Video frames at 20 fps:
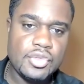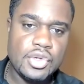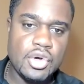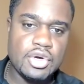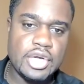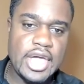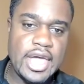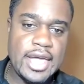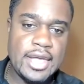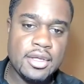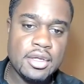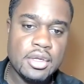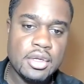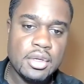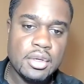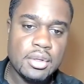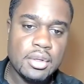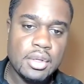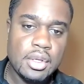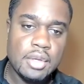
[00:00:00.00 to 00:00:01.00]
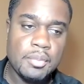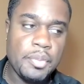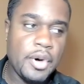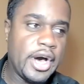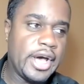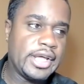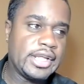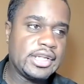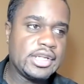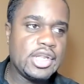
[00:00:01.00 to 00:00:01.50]
Okay?
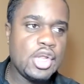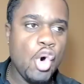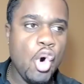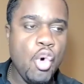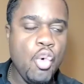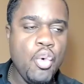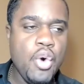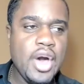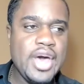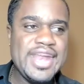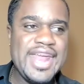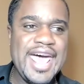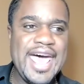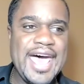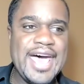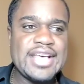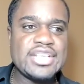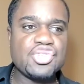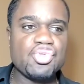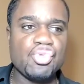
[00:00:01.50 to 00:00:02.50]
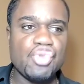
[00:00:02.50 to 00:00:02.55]
But no one has